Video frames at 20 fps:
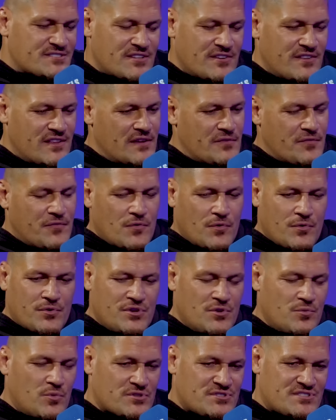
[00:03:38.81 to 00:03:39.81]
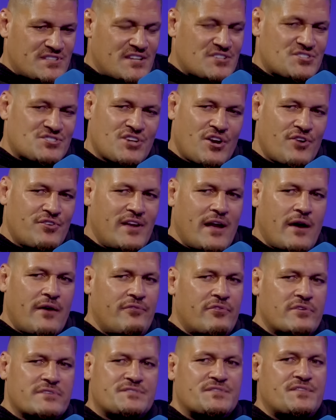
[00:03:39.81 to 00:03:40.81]
So therefore you watch that show now,
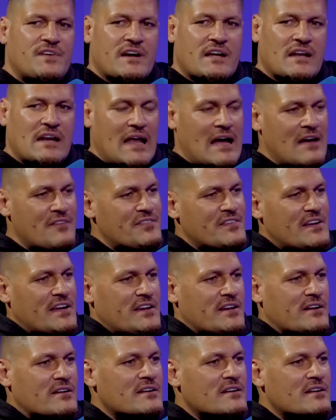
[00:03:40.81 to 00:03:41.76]
everyone's fucking laughing at you.